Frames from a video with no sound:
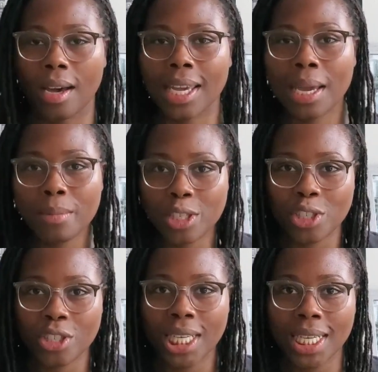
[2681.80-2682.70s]

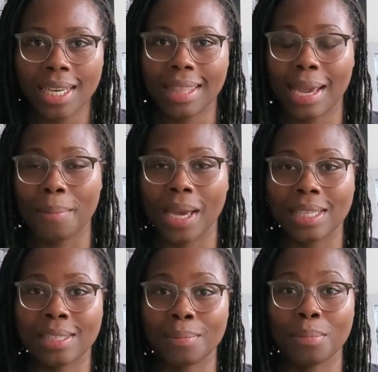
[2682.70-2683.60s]
chemistry. They make
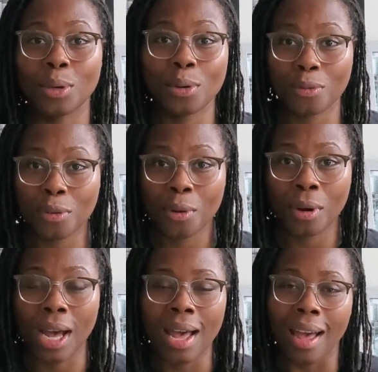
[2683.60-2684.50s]
some
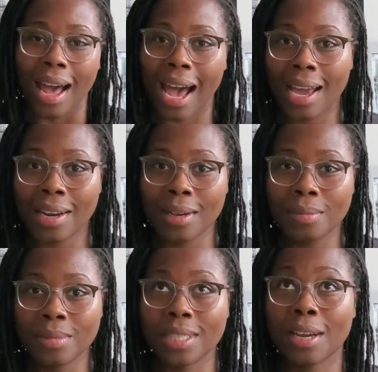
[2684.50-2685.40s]
beautiful
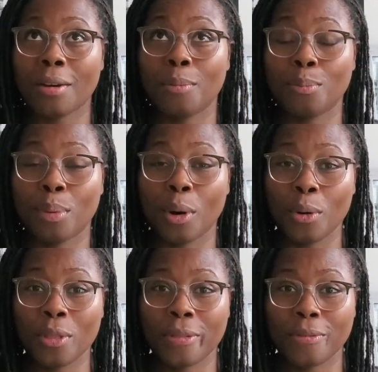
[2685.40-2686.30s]
items. They're
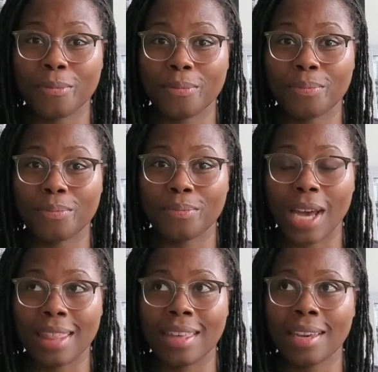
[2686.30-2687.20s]
both,
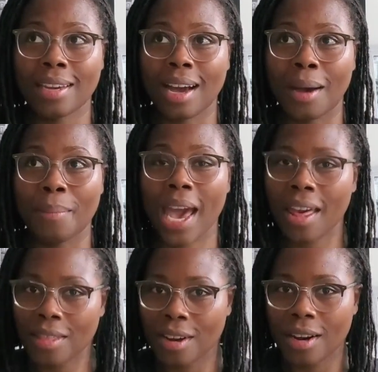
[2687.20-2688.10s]
I think
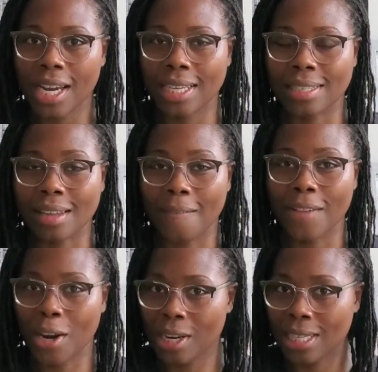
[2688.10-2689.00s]
Heather is a
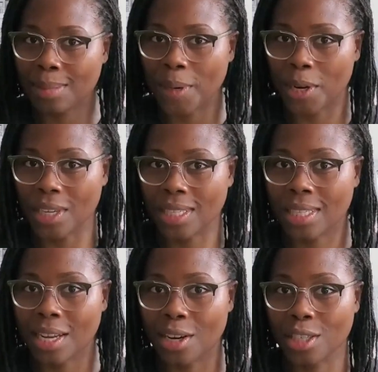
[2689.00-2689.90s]
very experienced
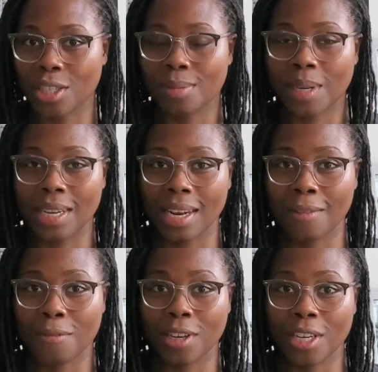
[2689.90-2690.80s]
knitter. She's been knitting
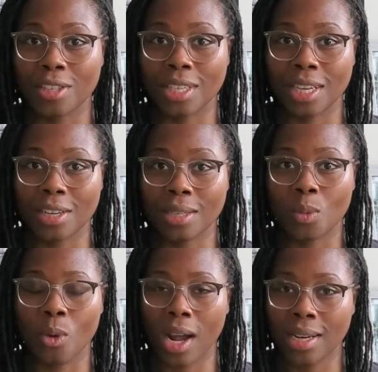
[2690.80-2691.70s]
for years and years, and
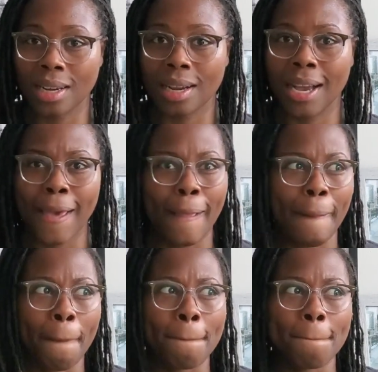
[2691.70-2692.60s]
Wanda
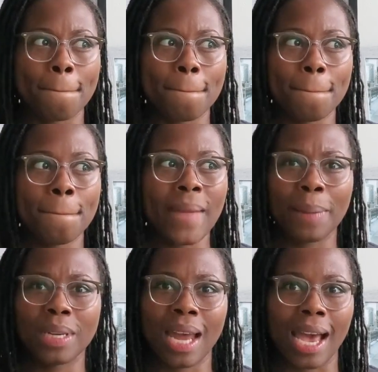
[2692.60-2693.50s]

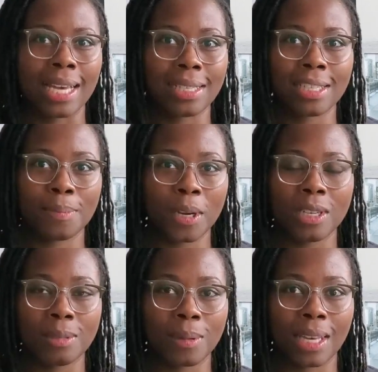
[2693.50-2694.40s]
maybe not as
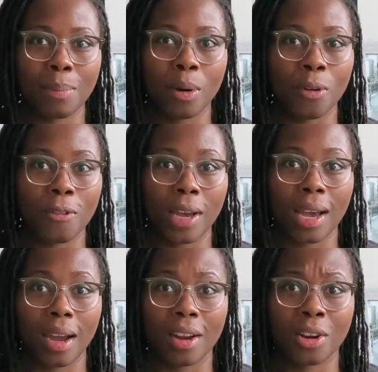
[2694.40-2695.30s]
experienced, but they both
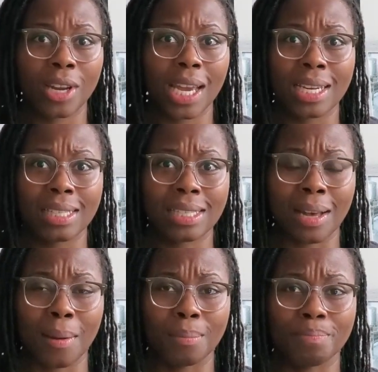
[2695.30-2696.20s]
are creating
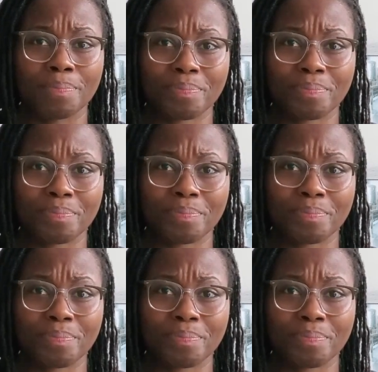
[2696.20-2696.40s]
some